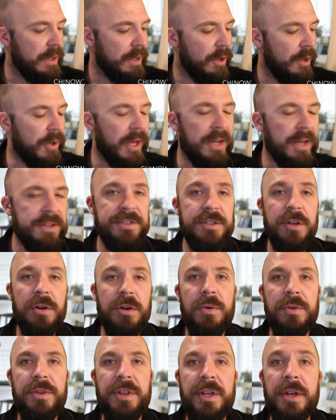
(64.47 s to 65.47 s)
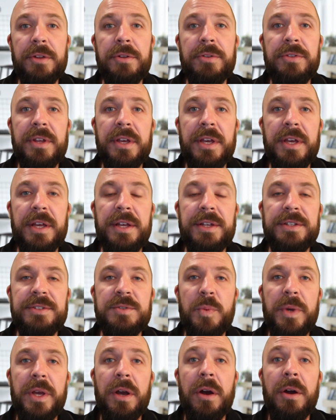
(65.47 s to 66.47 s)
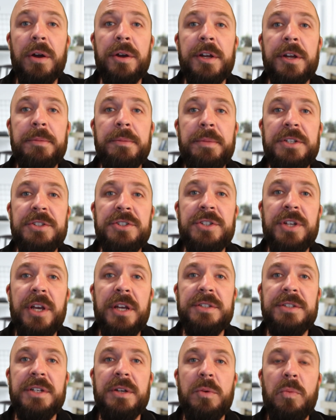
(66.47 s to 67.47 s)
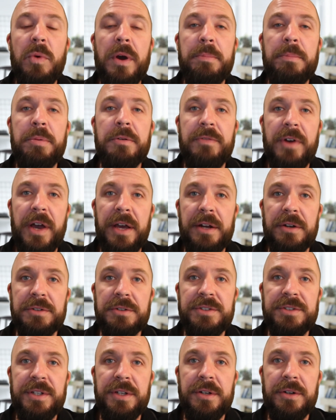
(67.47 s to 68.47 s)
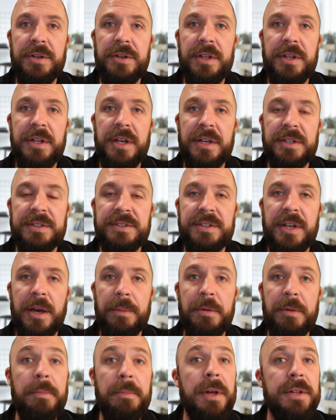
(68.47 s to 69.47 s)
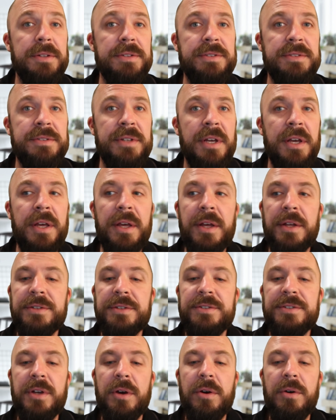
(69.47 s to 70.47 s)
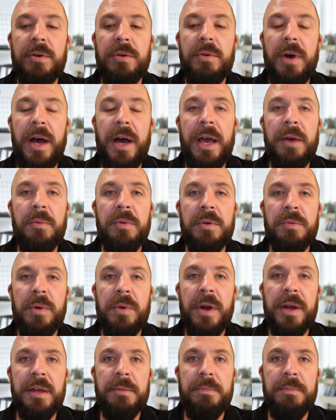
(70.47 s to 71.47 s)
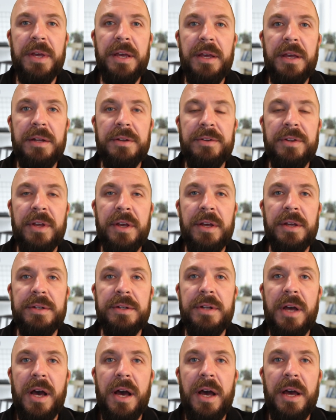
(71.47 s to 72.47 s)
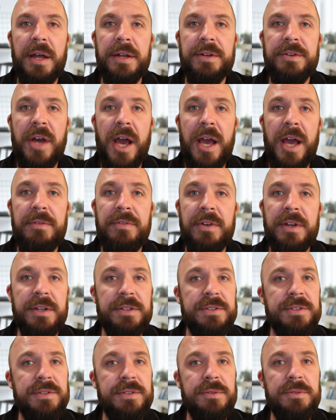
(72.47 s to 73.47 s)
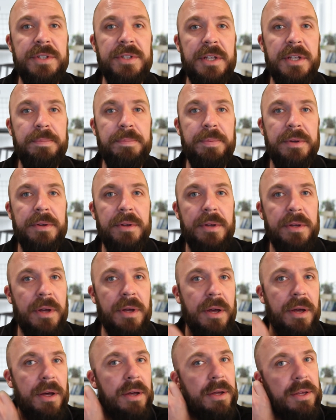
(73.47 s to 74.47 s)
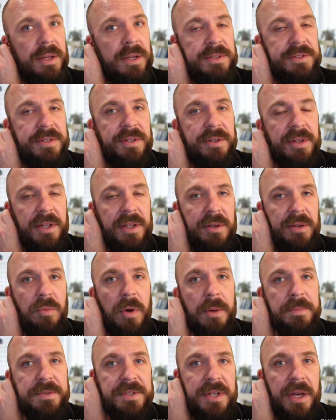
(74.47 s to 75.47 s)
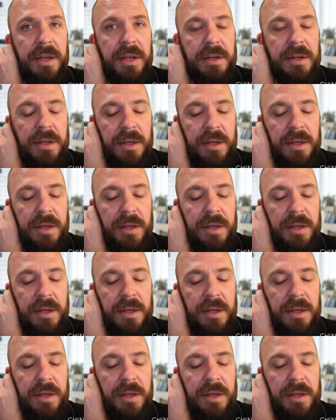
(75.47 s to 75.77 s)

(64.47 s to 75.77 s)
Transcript: Okay, so the other thing is we are going to be changing web providers here in the next couple of months. So I would recommend not diving too deep into the website.